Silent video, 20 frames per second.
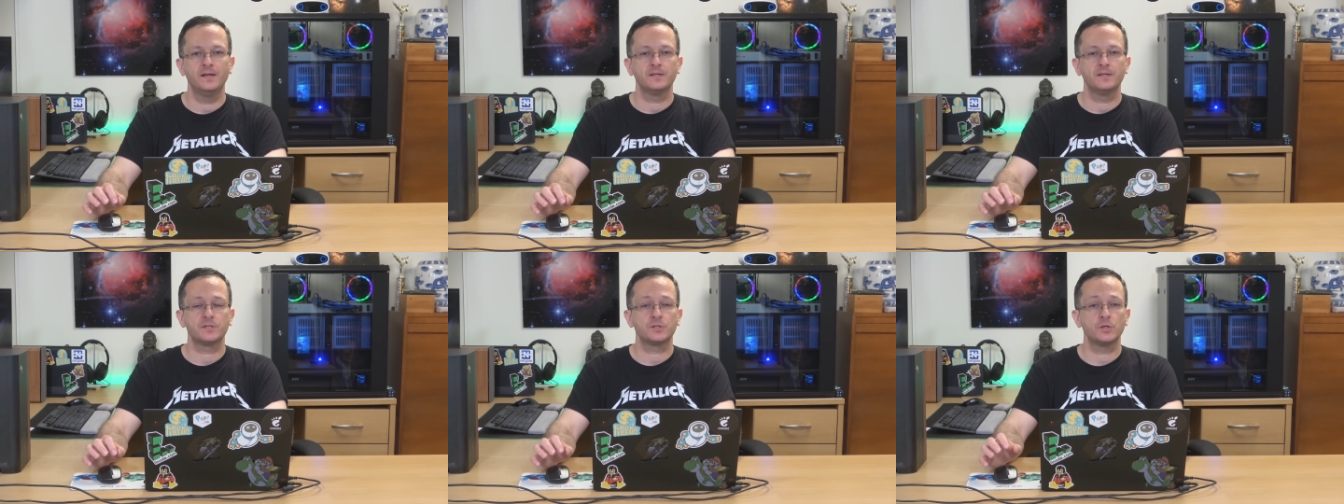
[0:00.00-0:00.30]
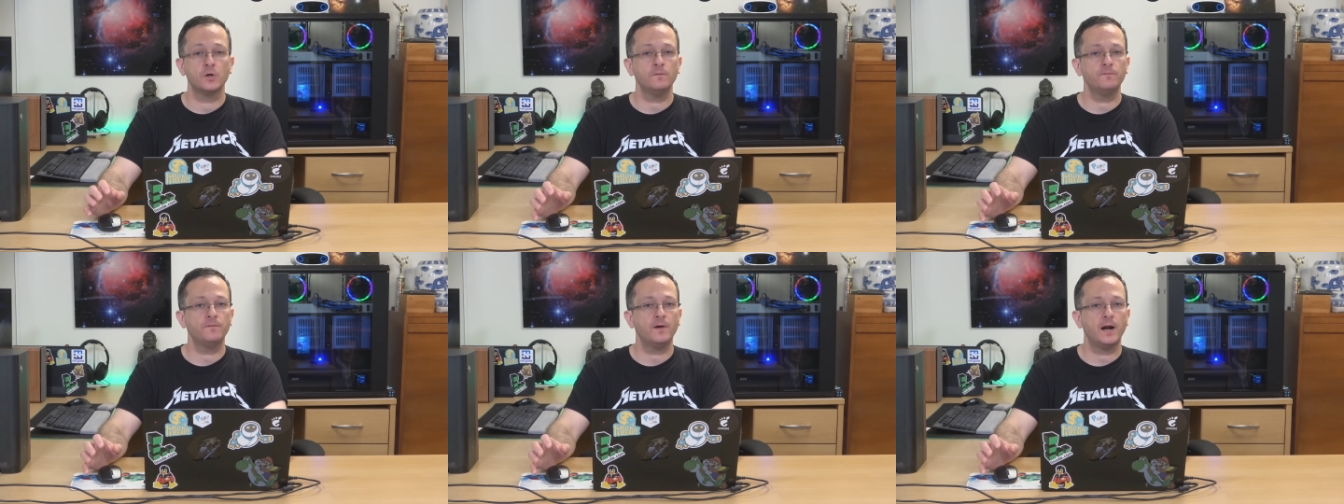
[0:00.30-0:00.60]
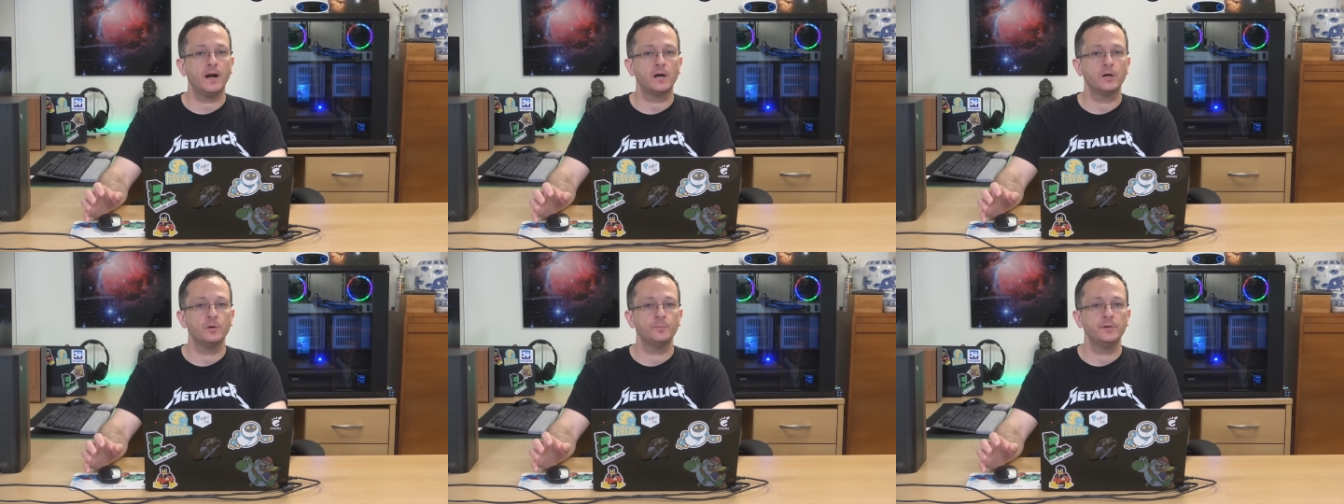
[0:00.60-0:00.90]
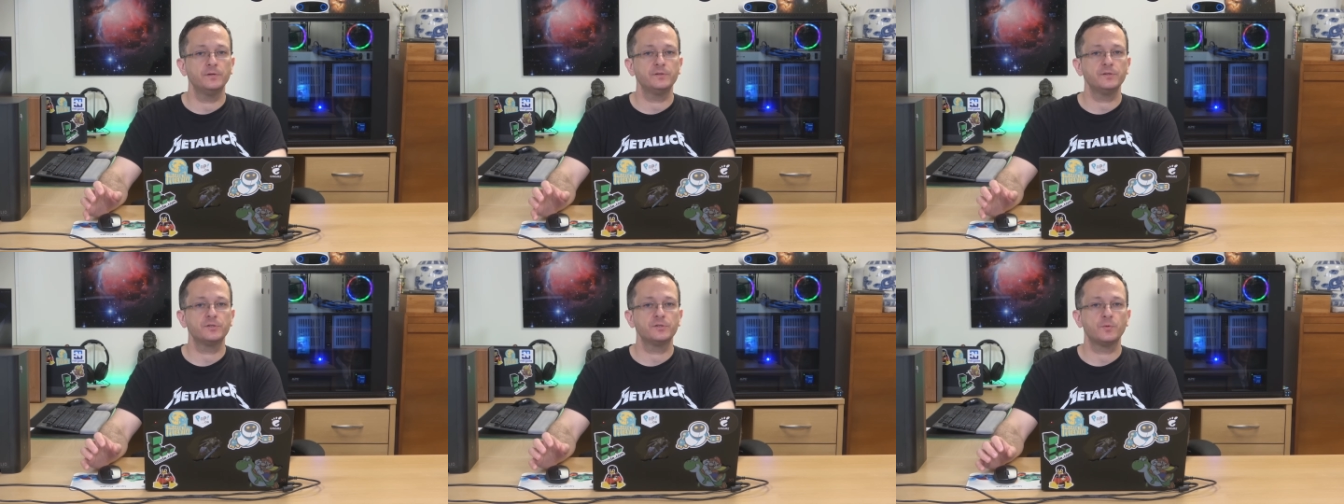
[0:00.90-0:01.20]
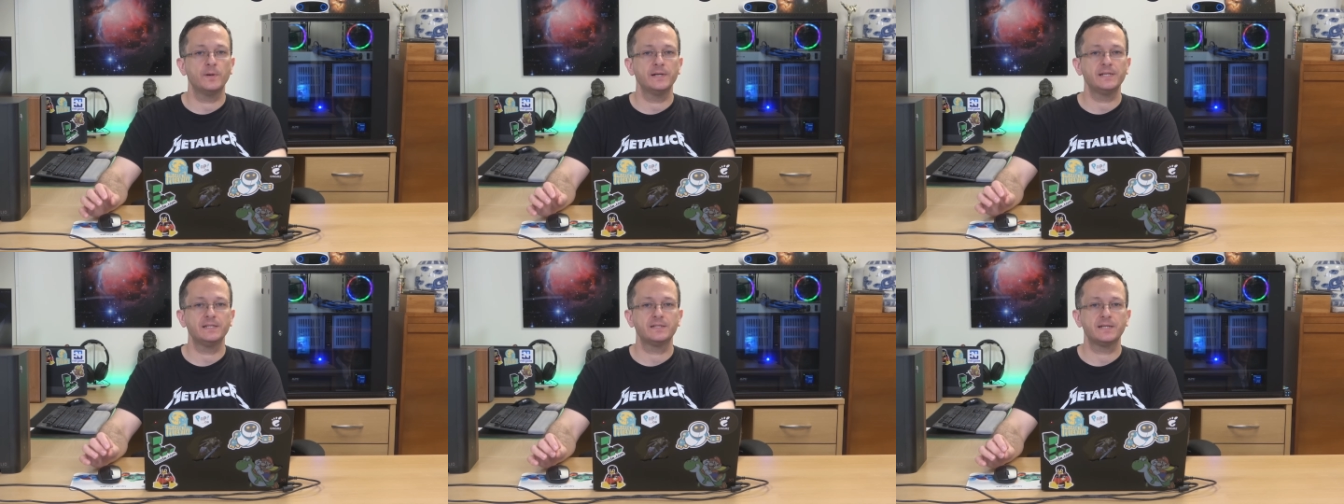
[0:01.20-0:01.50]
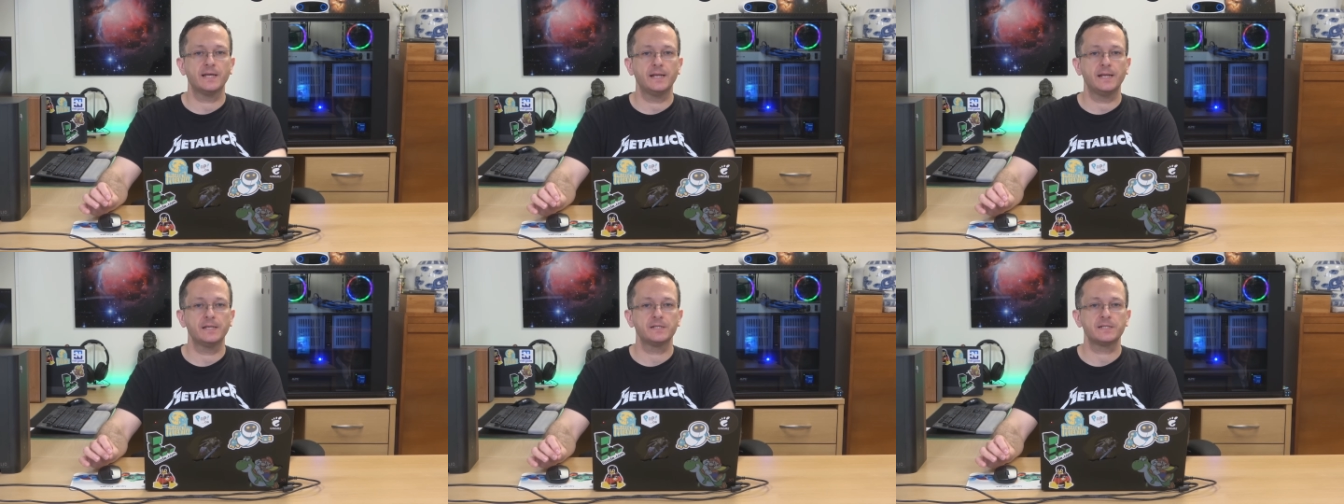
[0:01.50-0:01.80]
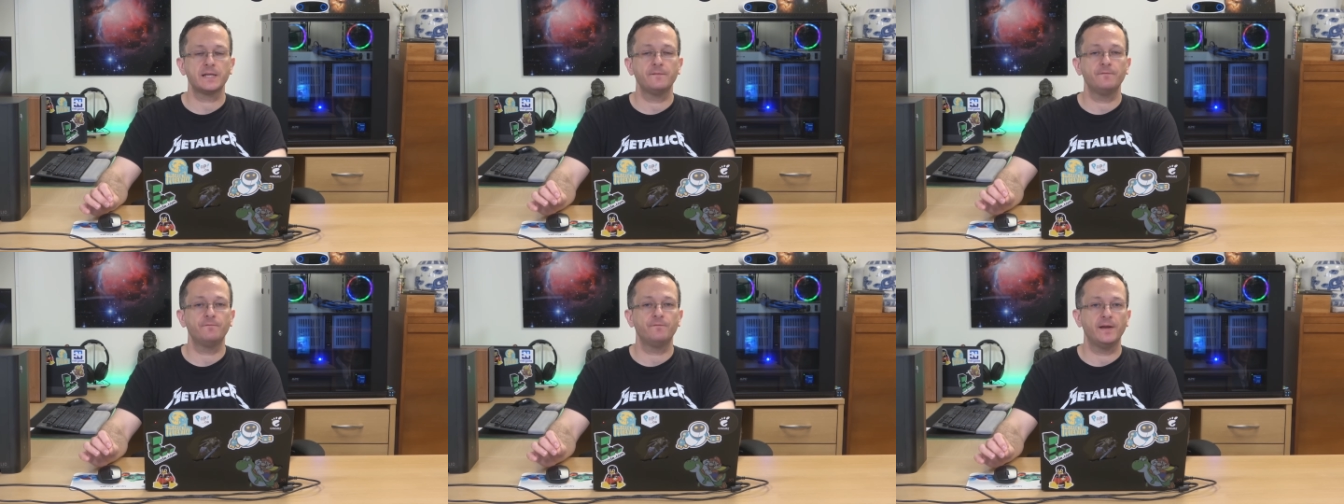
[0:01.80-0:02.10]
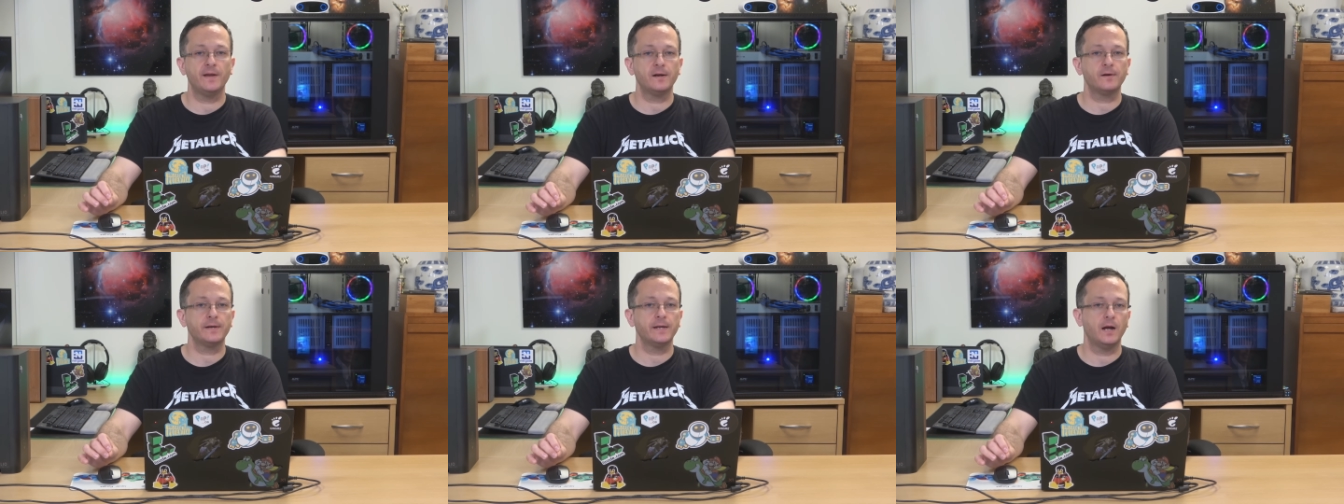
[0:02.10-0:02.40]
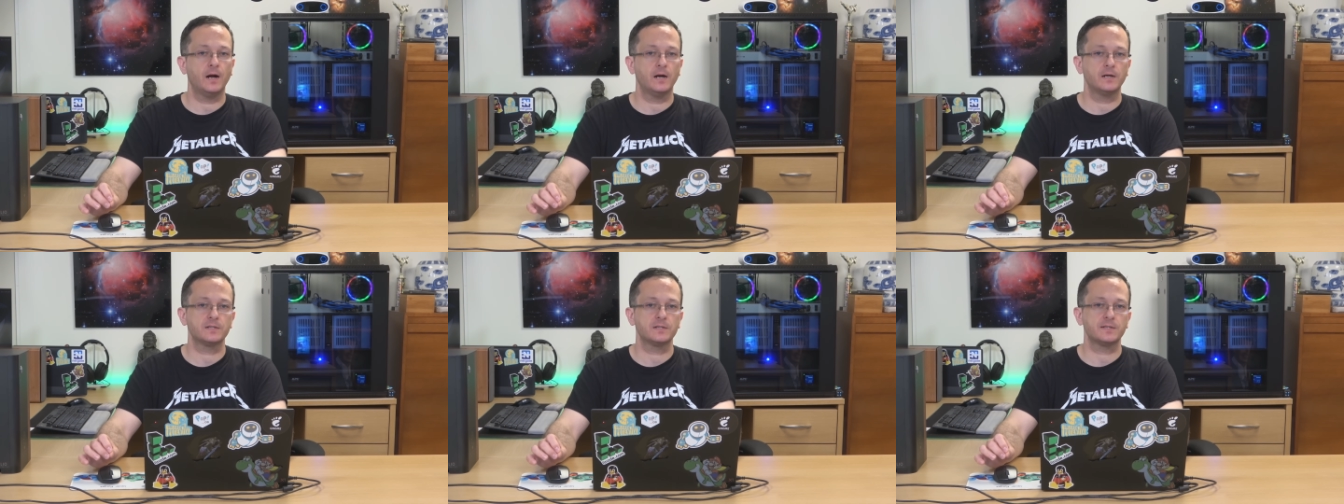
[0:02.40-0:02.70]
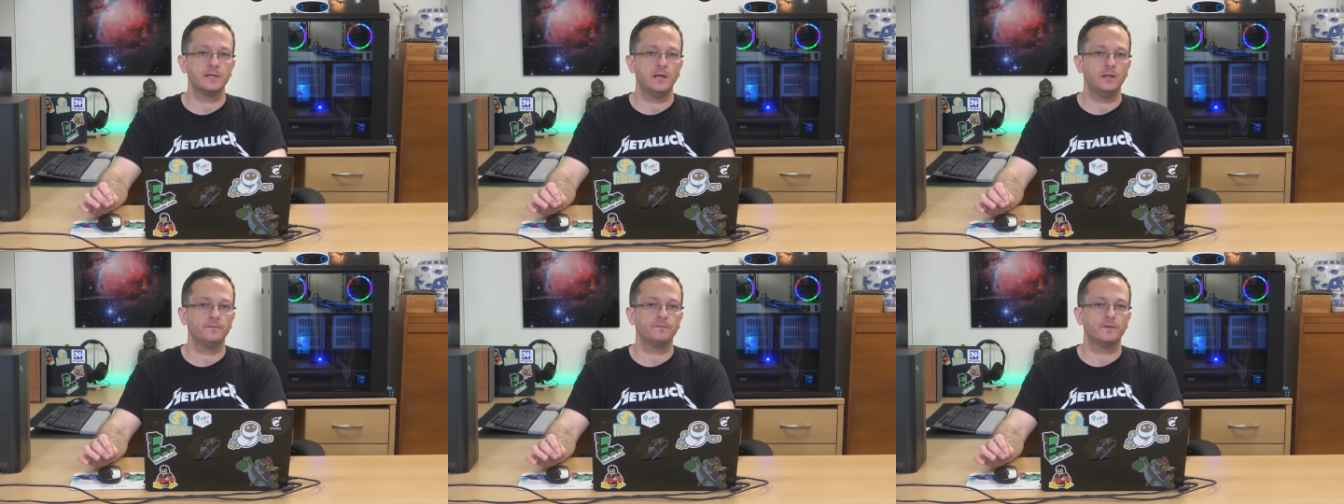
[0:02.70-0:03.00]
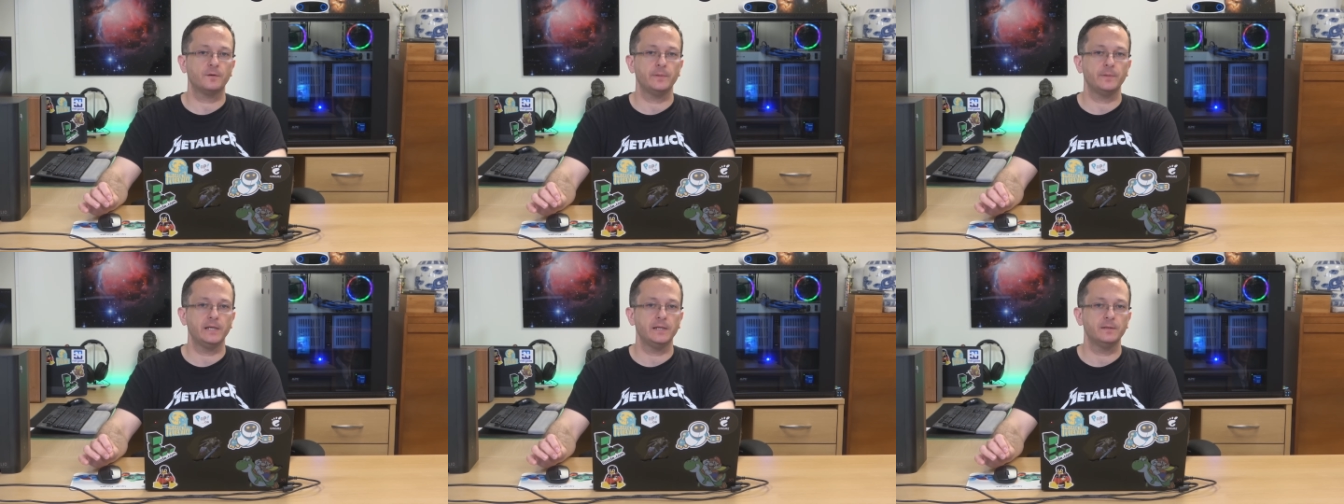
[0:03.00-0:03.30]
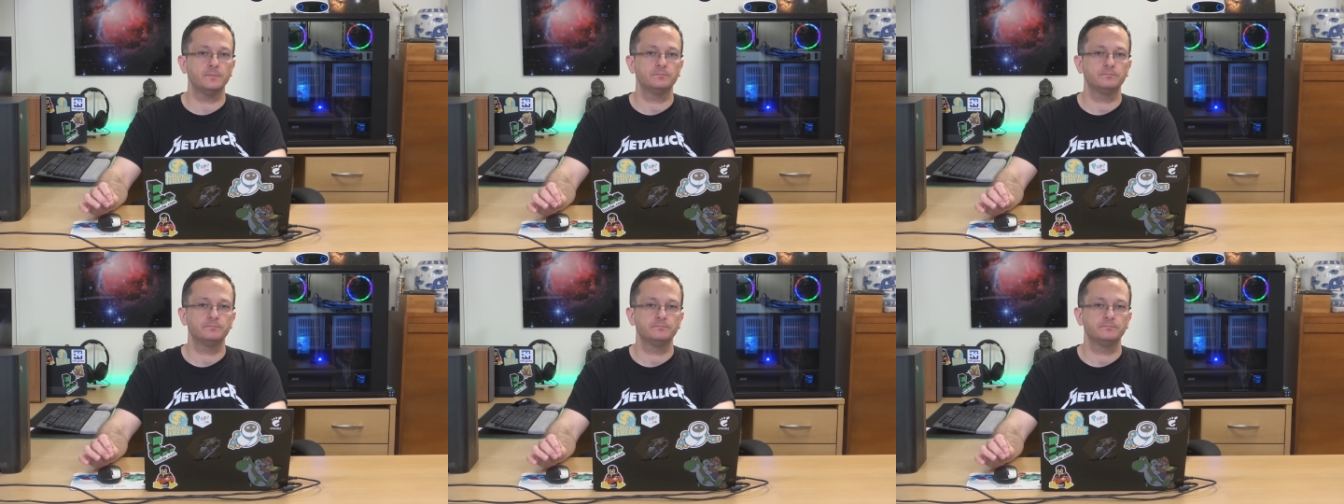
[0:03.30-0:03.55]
so far Ubuntu 2010 is a very hard sell for me.